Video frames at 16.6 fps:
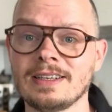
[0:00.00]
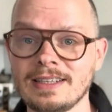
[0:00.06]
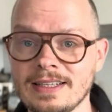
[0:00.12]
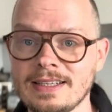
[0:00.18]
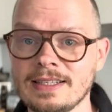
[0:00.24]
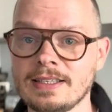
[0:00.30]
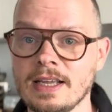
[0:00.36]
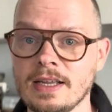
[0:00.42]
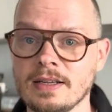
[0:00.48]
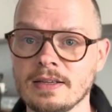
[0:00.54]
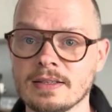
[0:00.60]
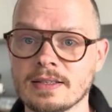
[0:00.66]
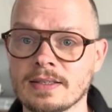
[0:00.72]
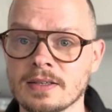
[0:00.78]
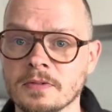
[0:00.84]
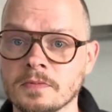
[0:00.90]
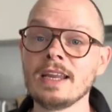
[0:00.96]

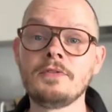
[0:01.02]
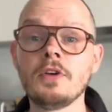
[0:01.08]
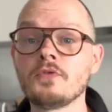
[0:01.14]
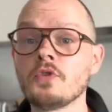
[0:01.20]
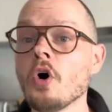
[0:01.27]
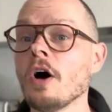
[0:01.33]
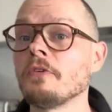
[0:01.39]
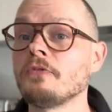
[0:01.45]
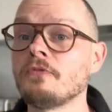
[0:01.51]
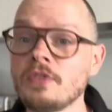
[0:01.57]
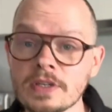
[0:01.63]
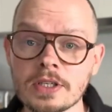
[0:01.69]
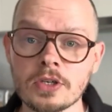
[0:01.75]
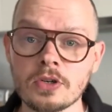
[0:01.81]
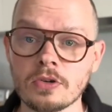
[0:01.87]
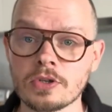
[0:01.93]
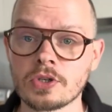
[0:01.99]
listings. And if you've got a
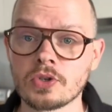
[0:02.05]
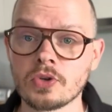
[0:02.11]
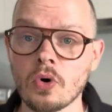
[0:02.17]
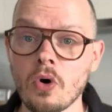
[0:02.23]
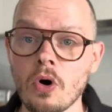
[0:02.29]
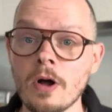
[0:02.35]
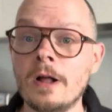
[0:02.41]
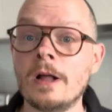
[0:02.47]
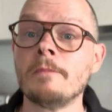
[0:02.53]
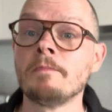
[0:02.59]
physical store,